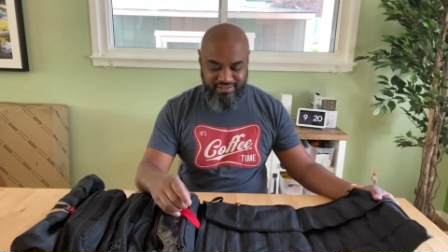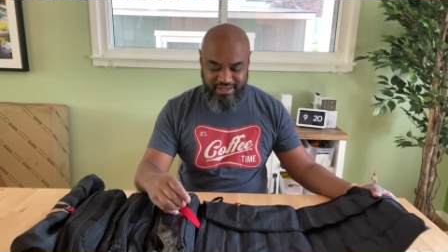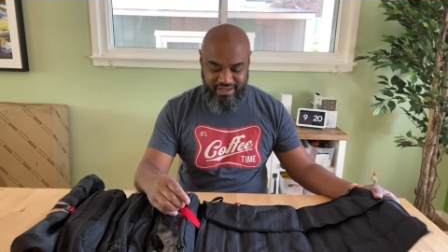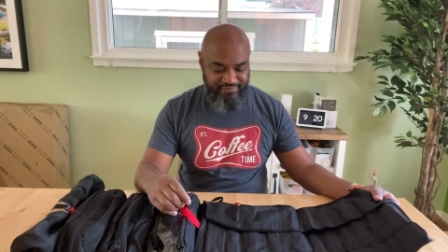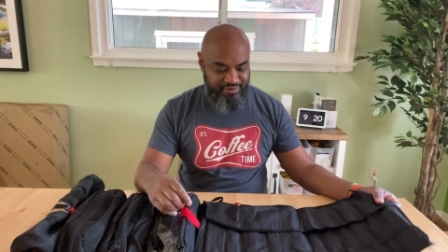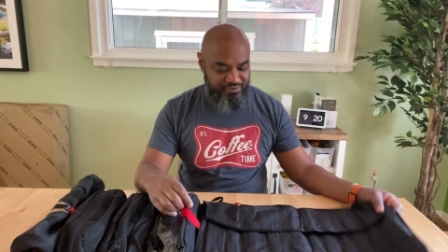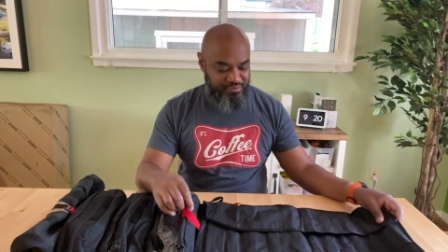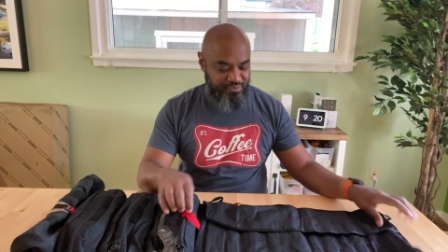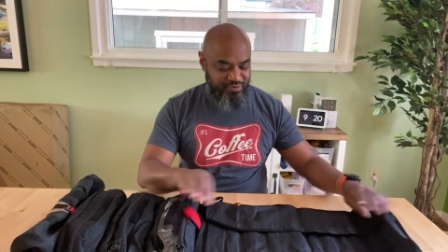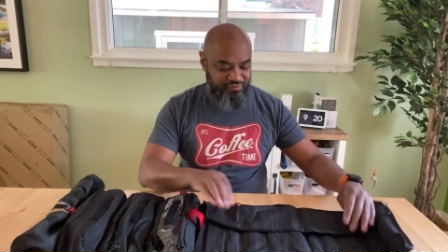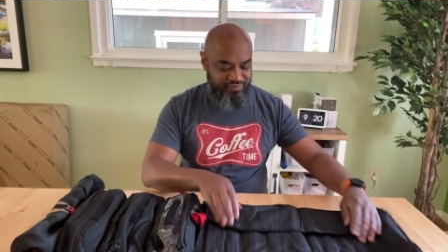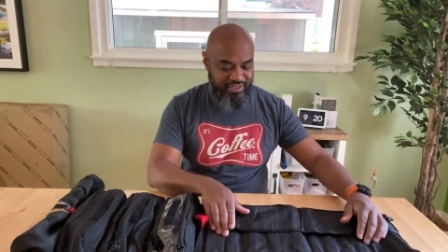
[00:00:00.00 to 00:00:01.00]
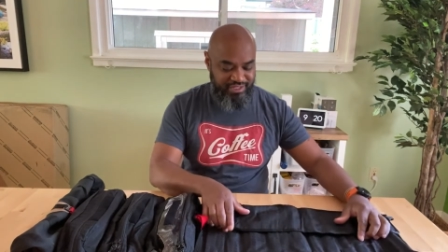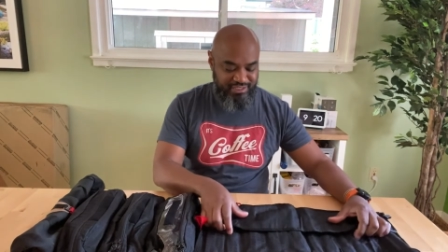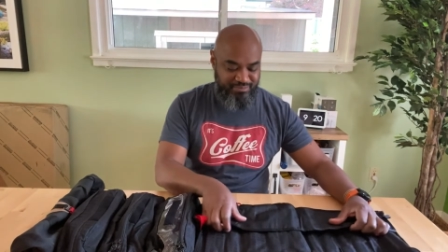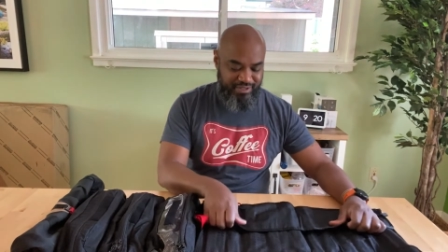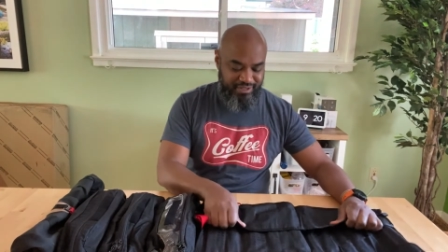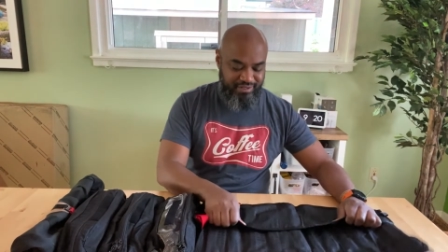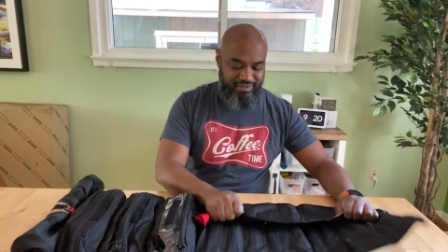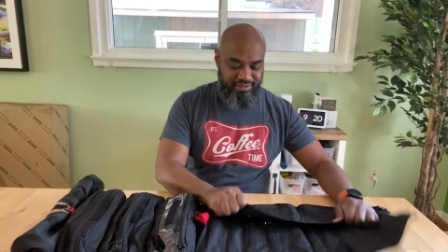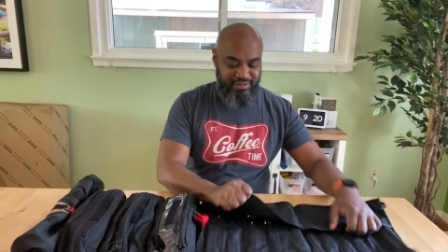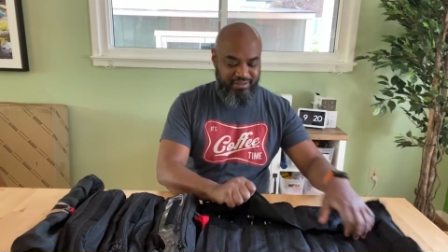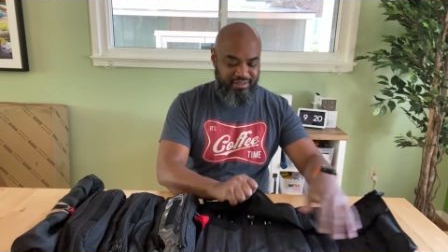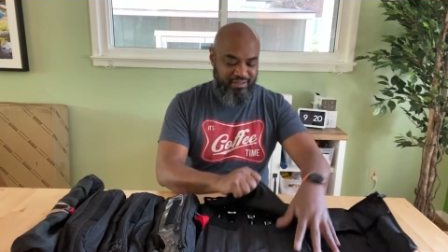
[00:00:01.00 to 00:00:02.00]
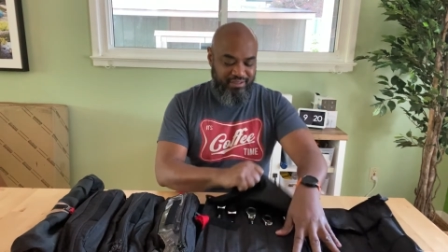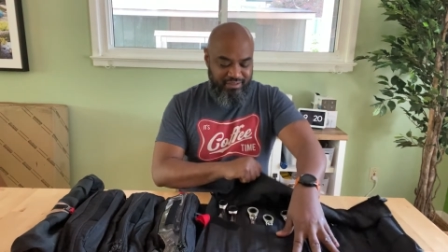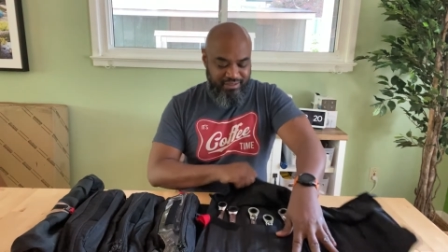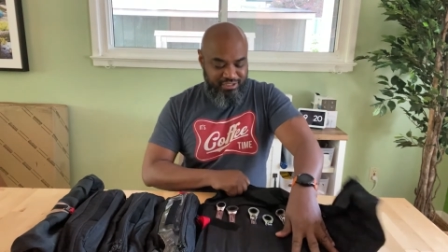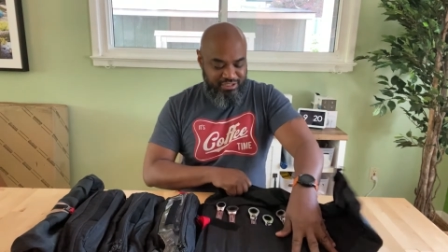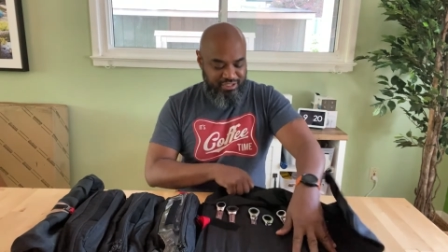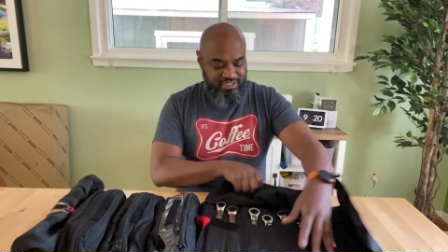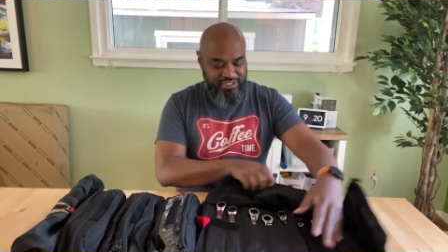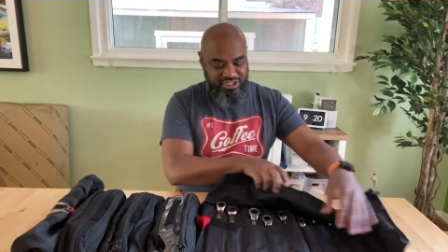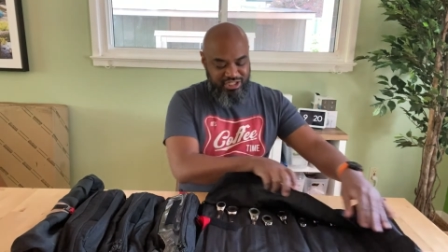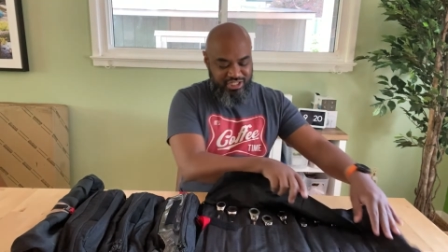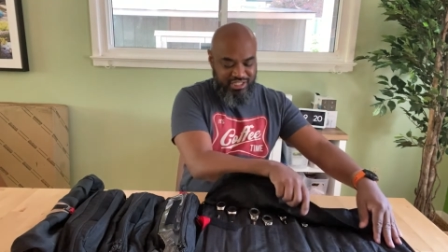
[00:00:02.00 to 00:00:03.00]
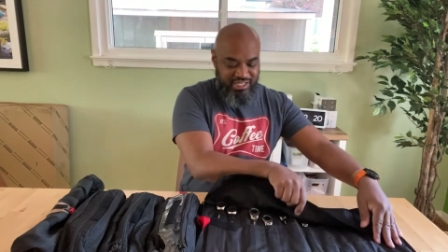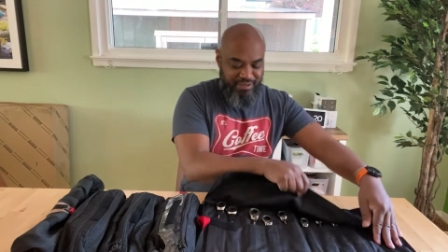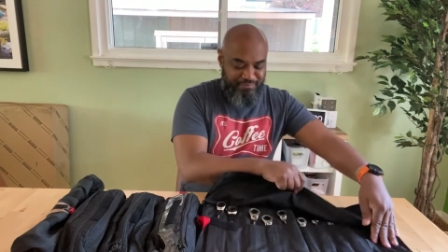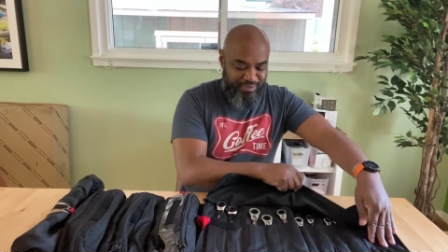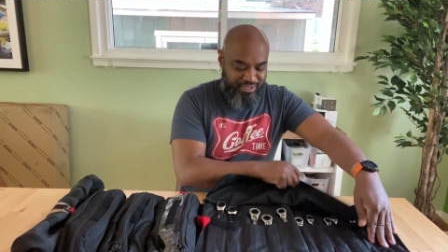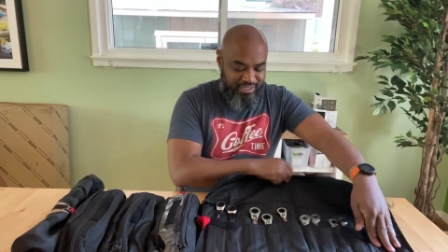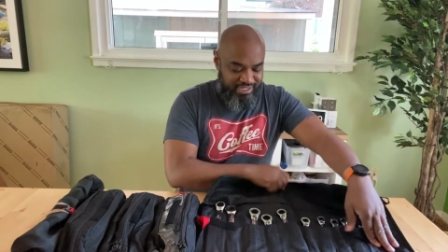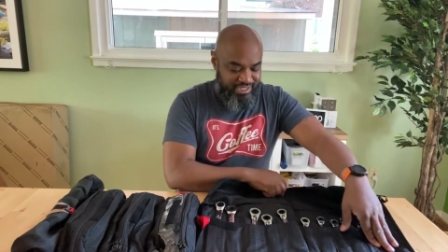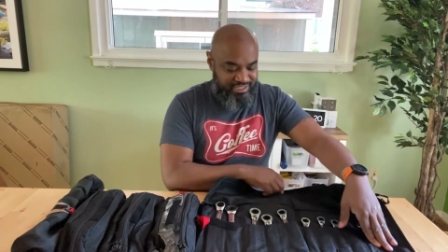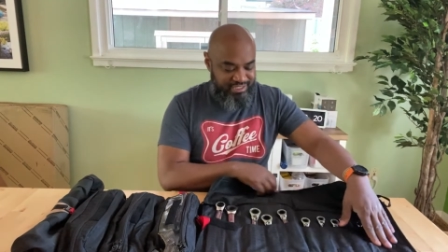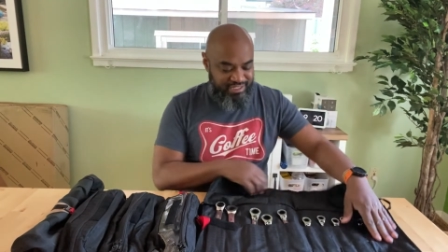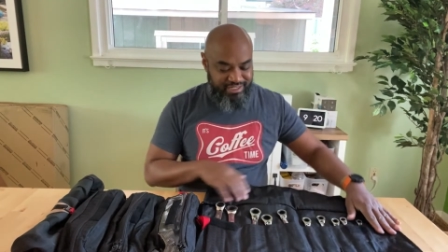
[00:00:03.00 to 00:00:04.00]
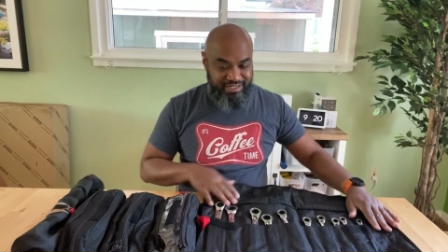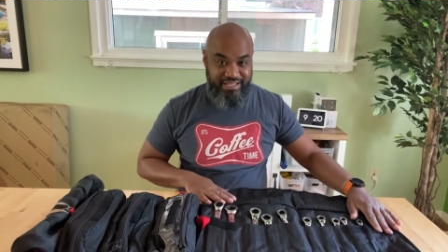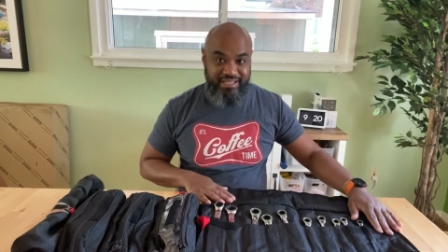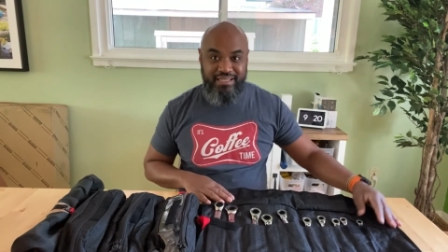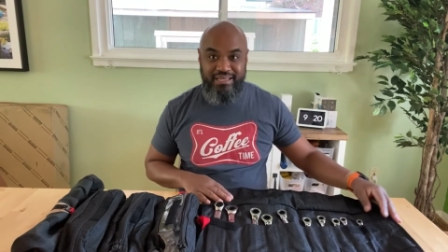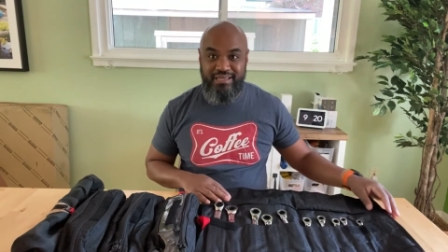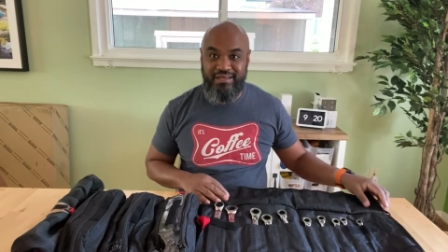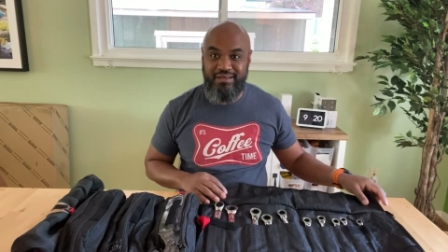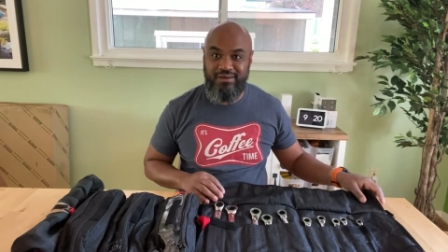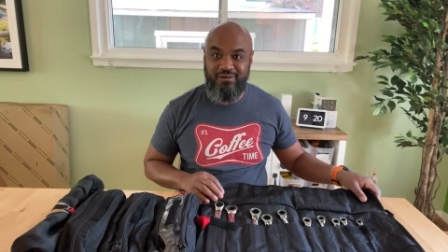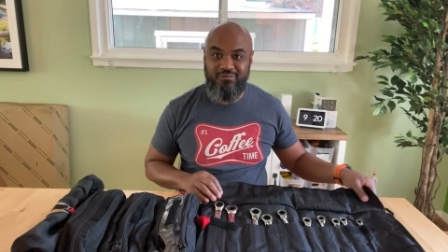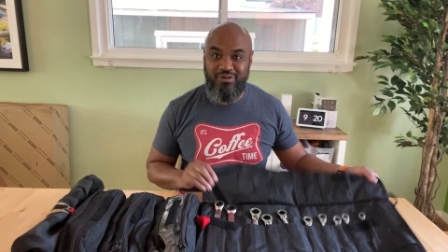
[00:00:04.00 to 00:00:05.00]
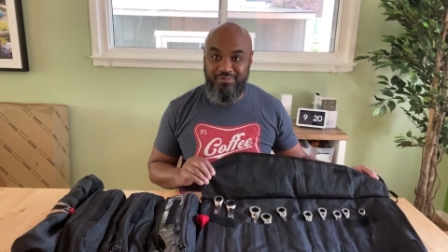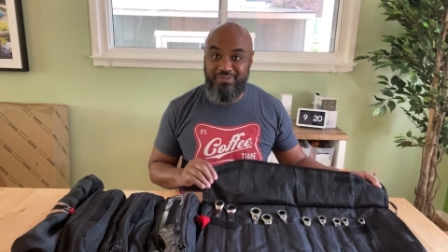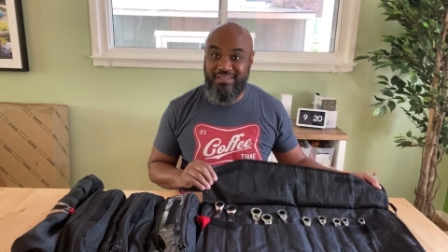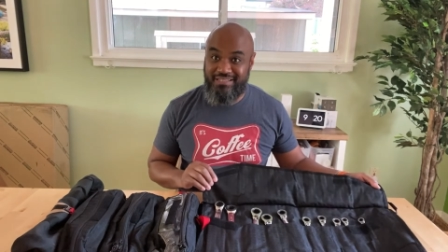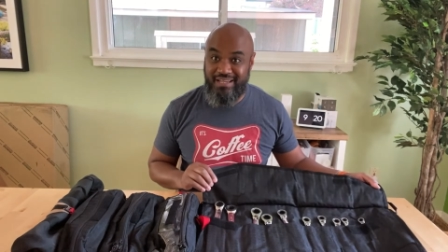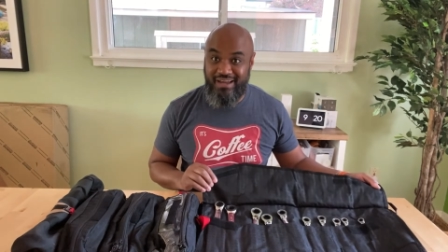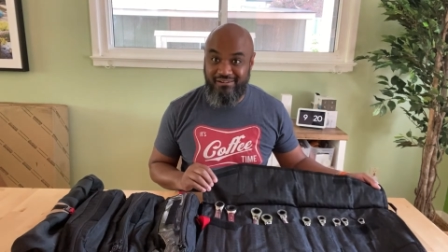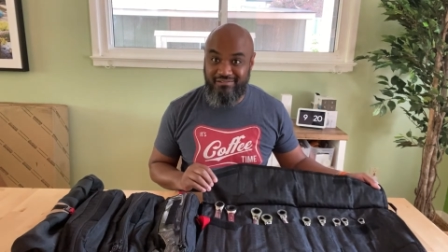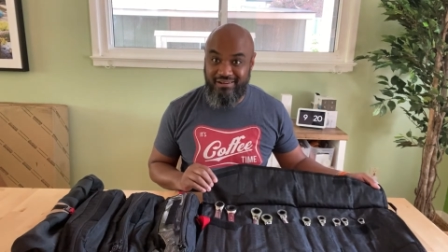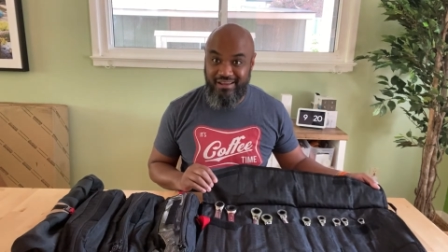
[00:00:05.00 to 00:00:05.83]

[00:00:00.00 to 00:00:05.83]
I haven't removed this, but just the ability to neatly whip this out.